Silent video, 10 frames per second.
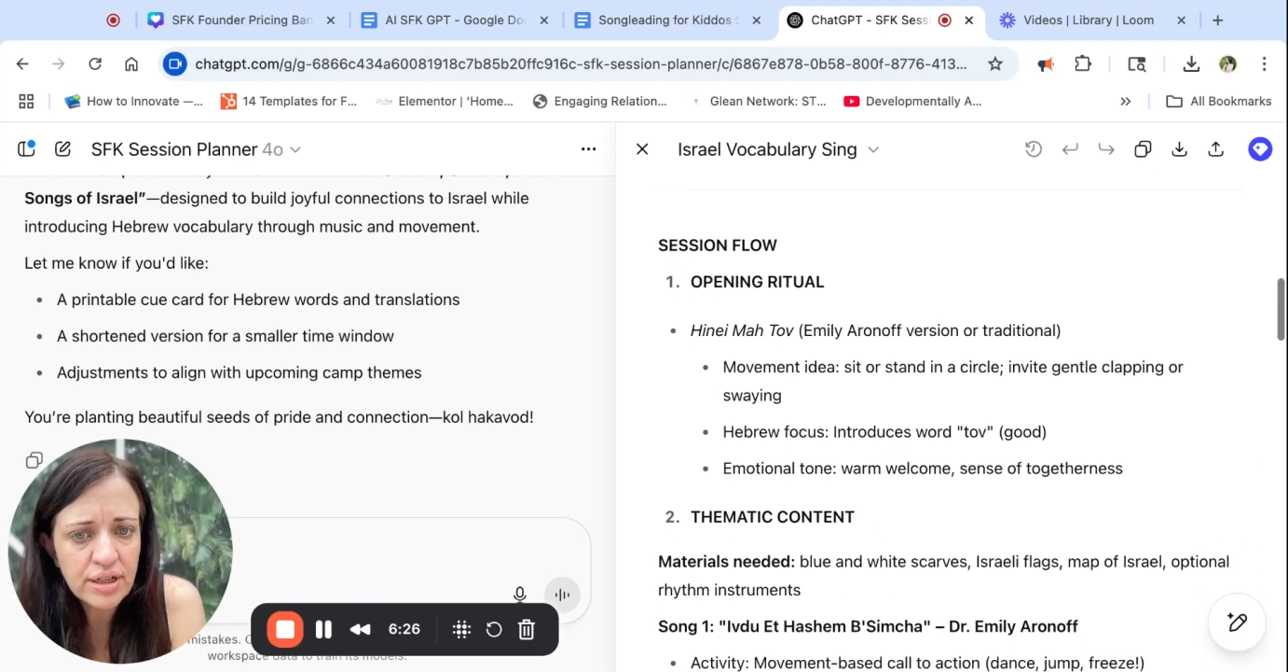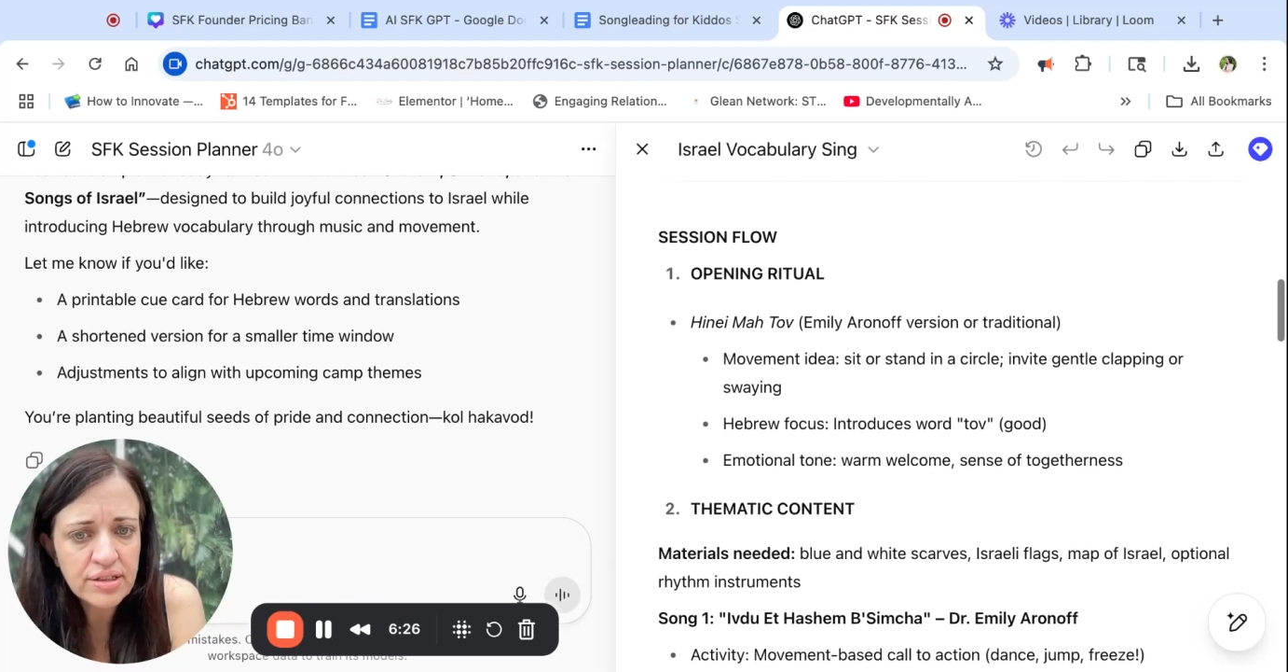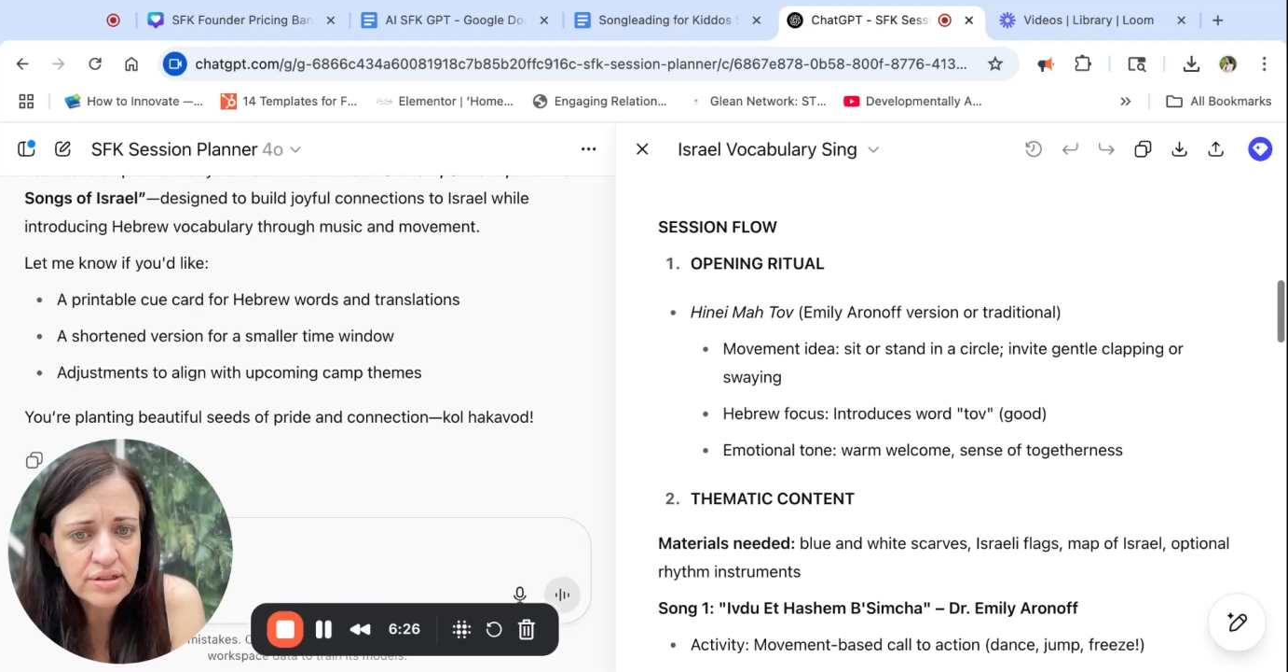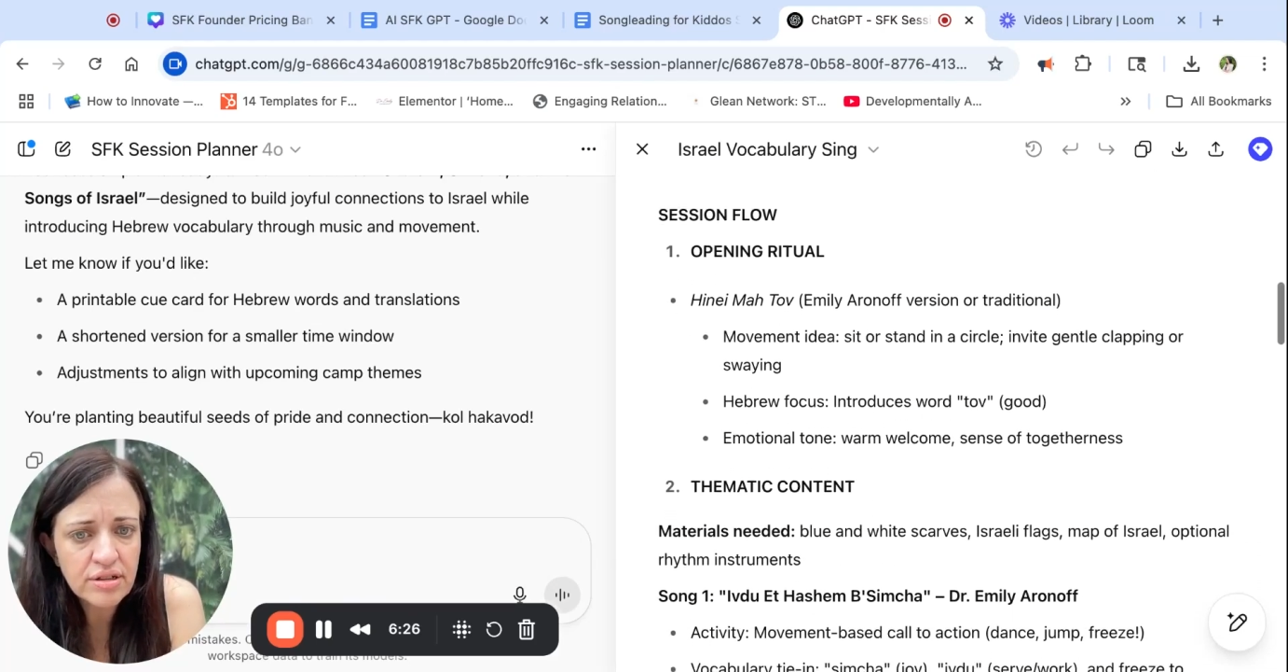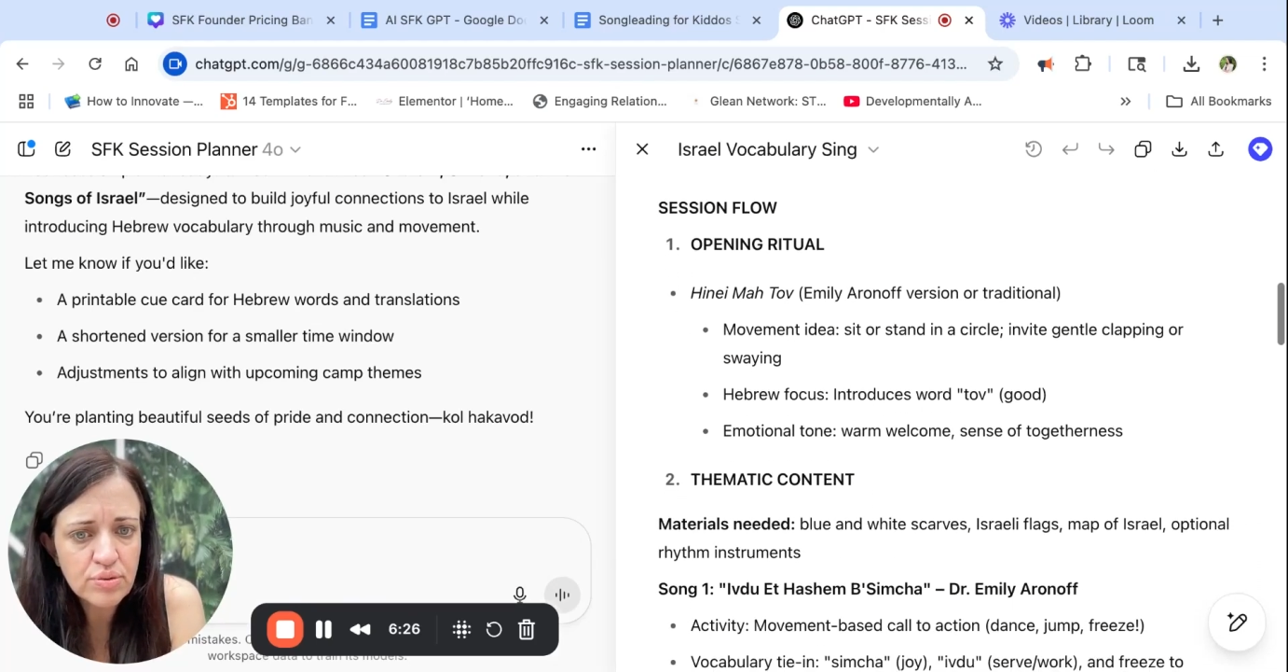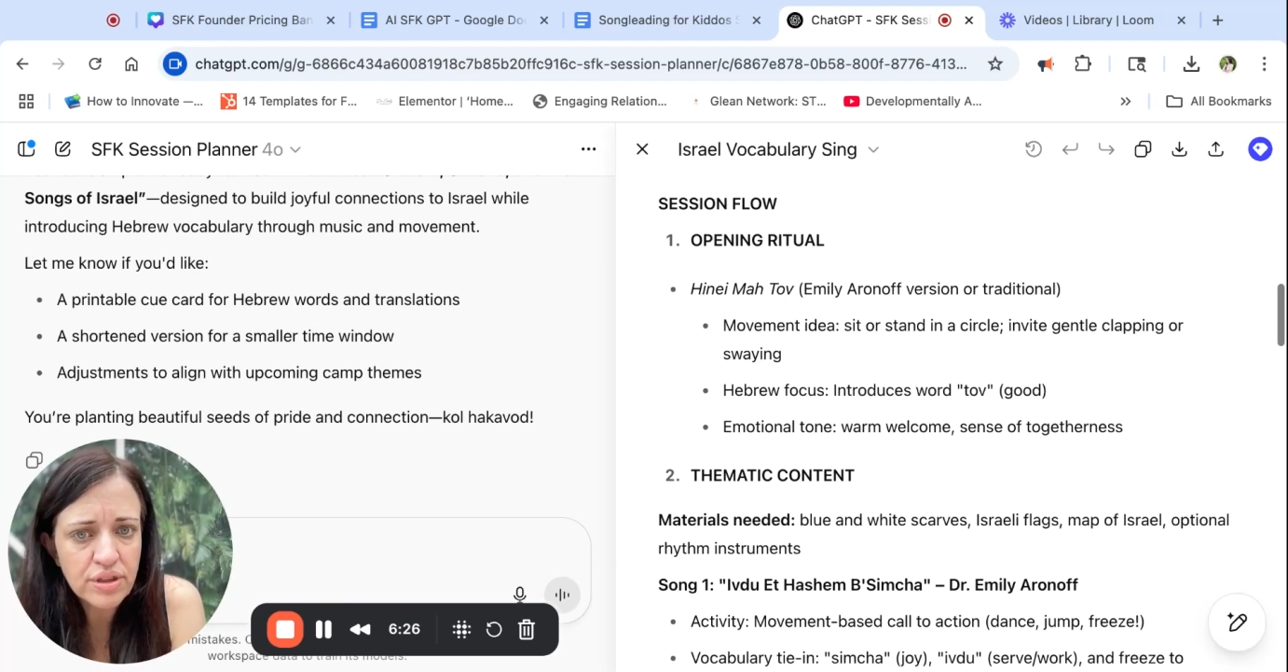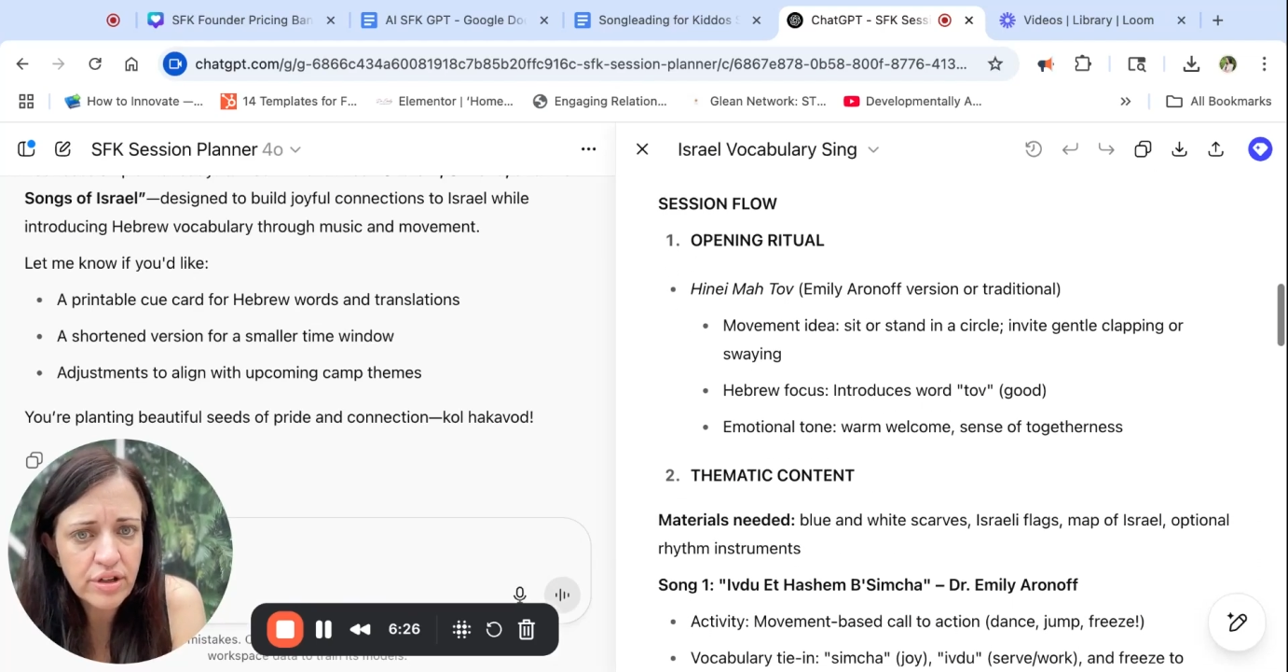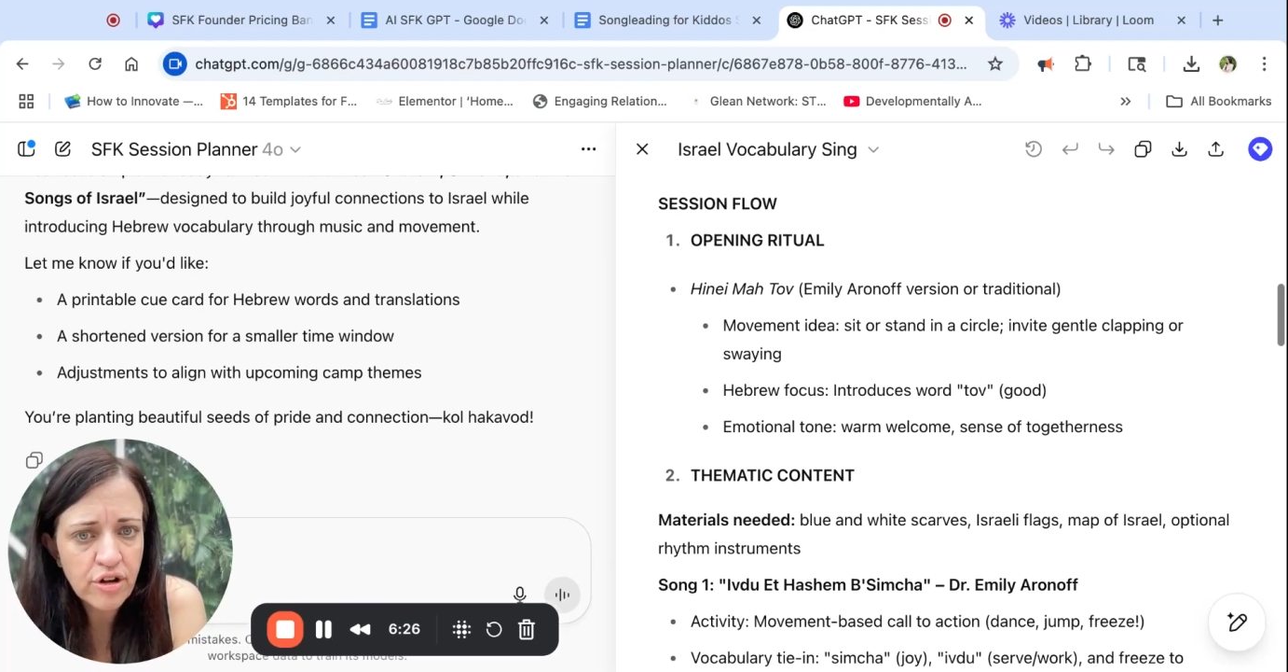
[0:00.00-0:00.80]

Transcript: It starts with an